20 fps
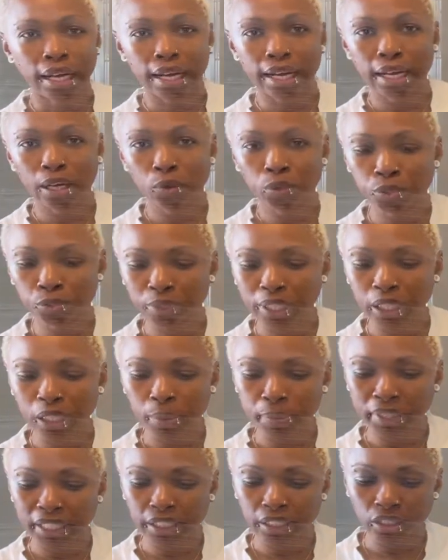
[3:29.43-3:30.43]
I would
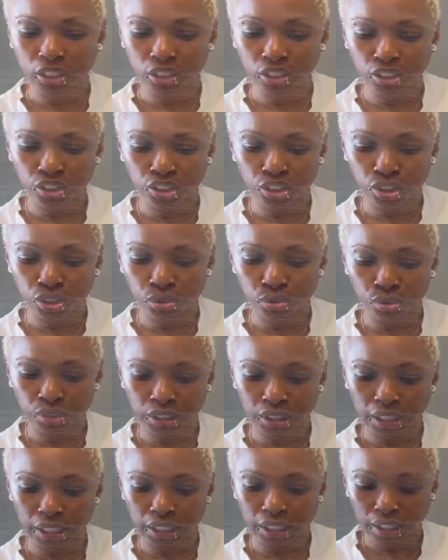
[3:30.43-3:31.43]
recommend us
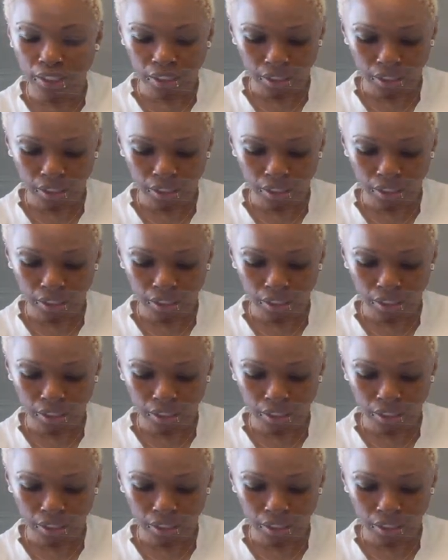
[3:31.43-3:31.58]
using